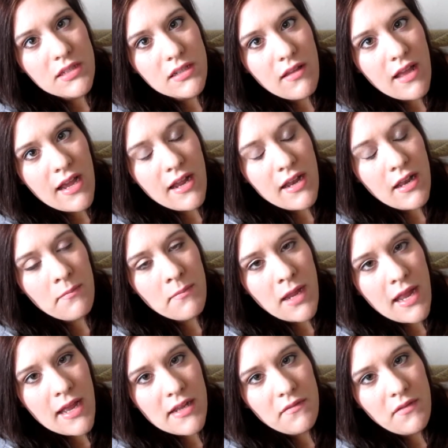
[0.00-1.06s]
Dilatin in
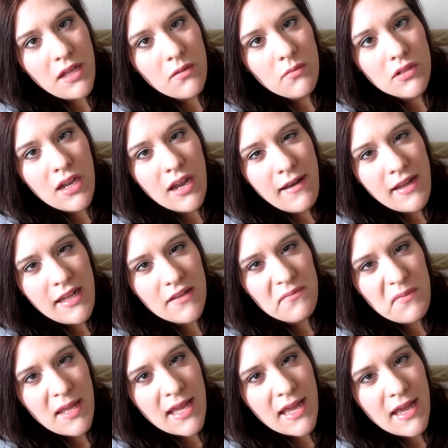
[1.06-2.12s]
my IV, it would kind of give
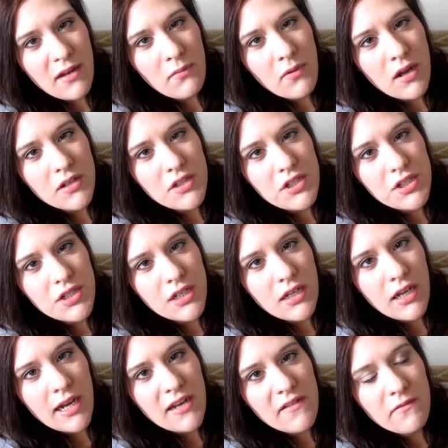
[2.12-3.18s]
me a head rush and
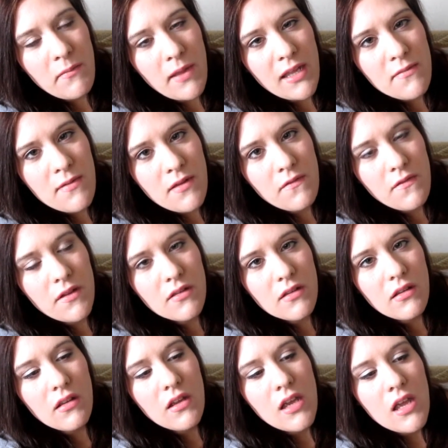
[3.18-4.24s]
kind of make me
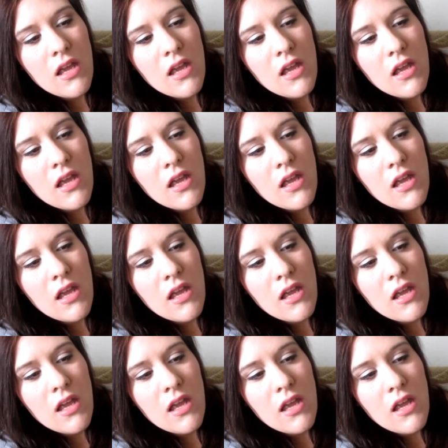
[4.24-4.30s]
feel